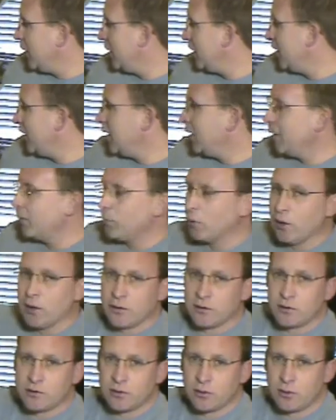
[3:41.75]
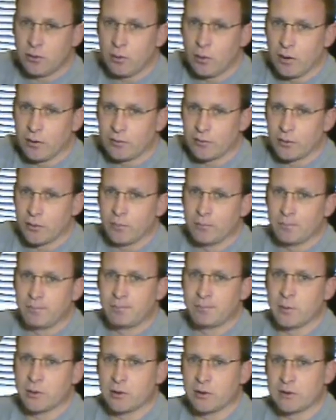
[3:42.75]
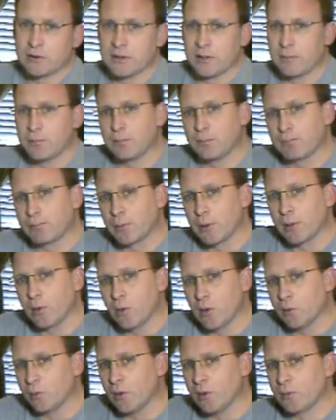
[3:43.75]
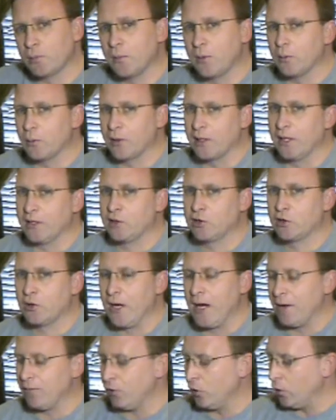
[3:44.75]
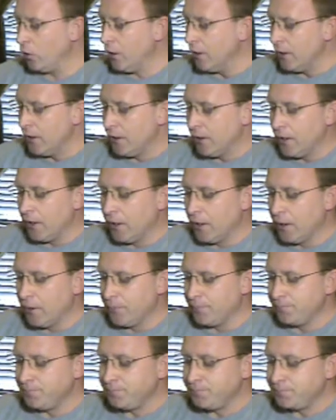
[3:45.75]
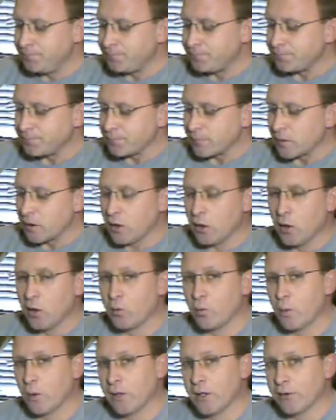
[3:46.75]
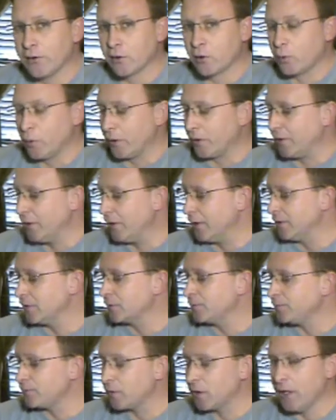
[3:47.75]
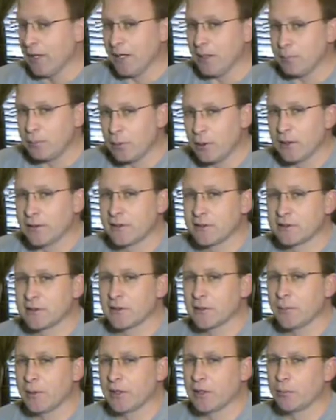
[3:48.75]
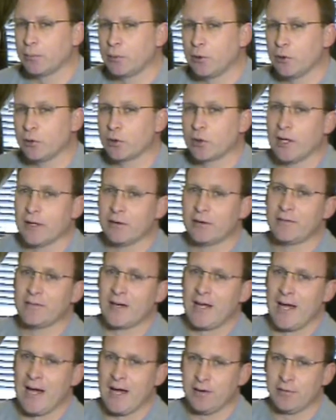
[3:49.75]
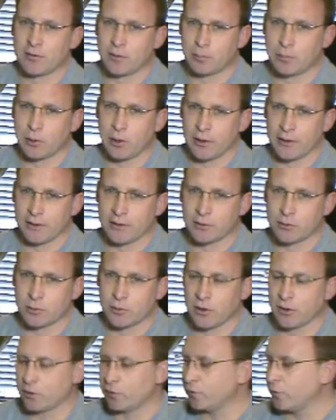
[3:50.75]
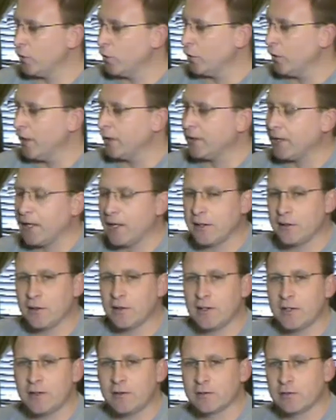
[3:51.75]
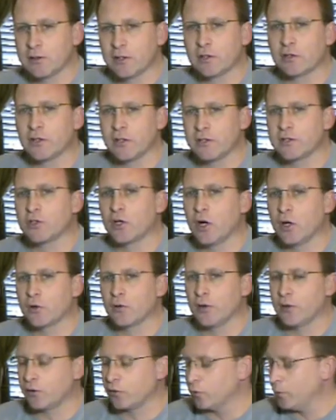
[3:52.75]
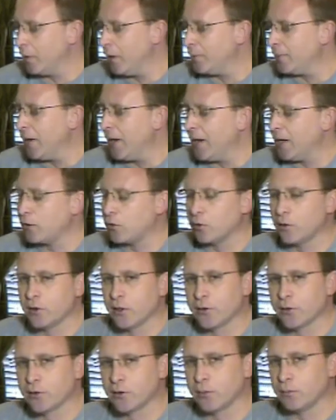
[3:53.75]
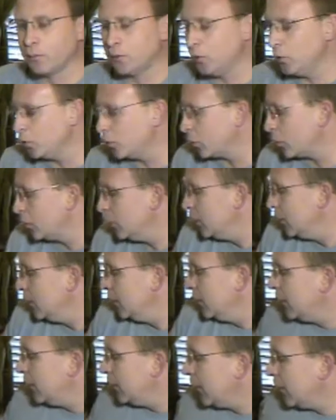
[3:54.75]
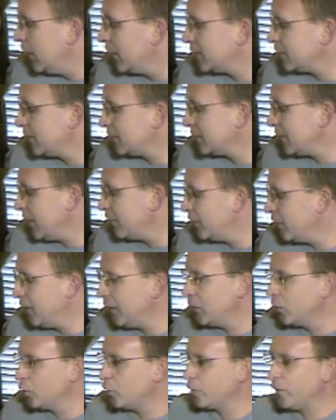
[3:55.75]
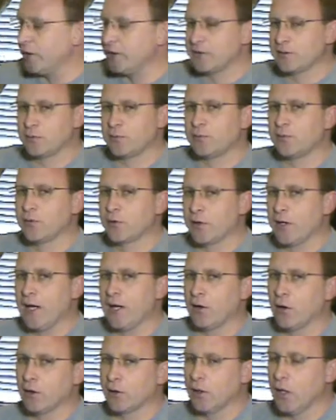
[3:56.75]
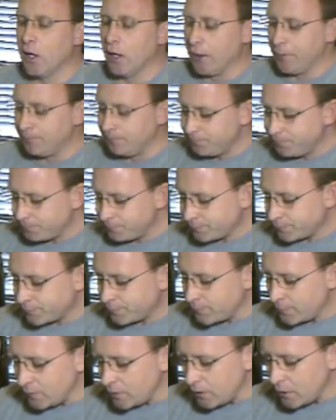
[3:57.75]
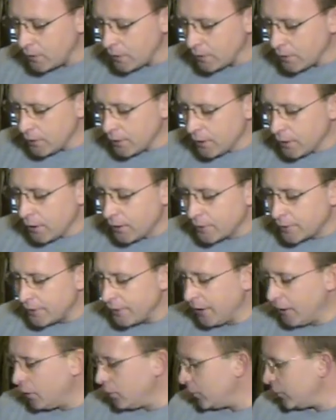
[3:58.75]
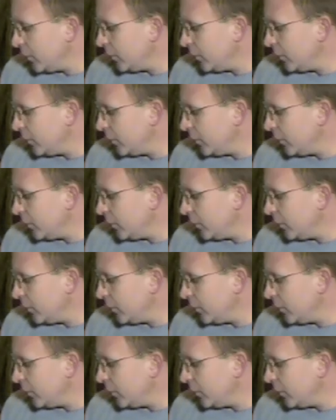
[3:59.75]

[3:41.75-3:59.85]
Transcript: and I bought 2 of them, because I bring one with me when I travel. One other quick thing is I can plug this into my computer. I don't even have to plug it into another phone. I can literally talk right through my Mac or another computer. It does have the interface for that online. Now,